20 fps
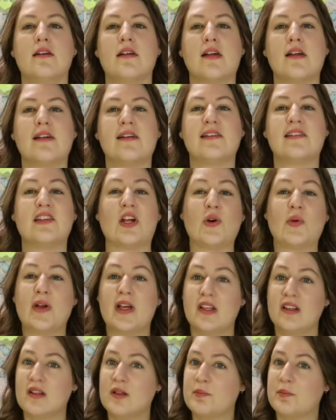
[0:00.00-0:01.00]
So
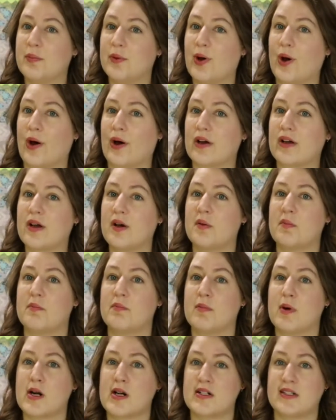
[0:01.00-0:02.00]
in the book,
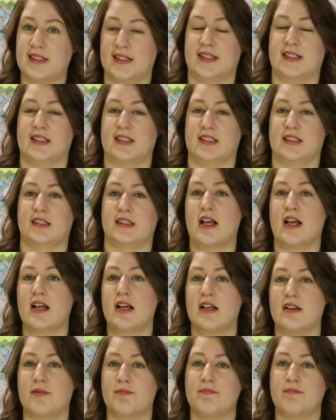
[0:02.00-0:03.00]
Marta,
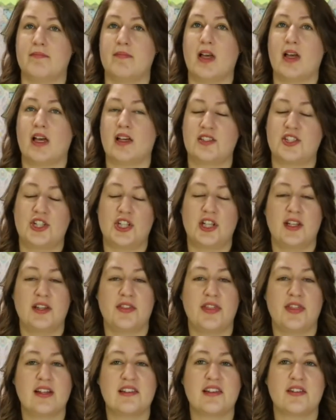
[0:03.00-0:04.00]
she
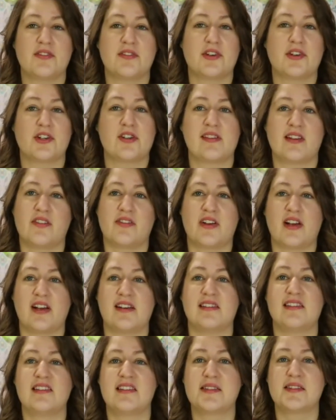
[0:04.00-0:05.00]
thinks of herself as
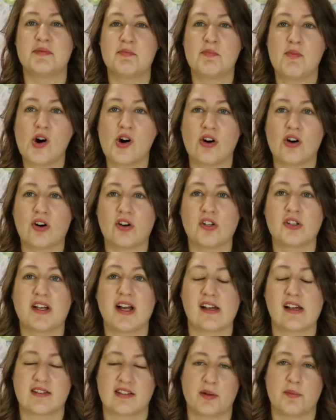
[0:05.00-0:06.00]
small
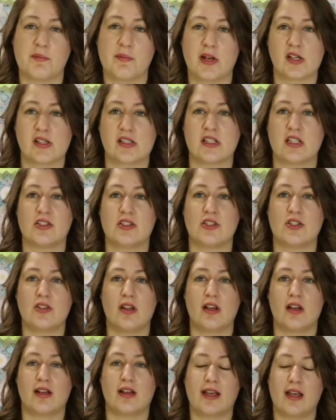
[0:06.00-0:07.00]
as compared
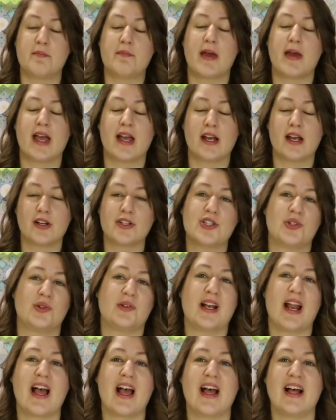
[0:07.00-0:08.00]
to
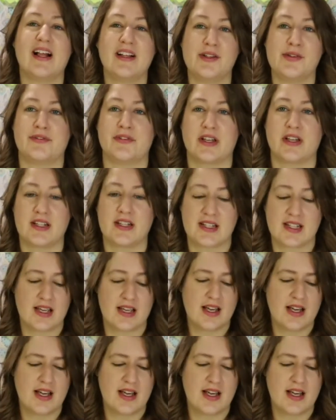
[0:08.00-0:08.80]
an elephant.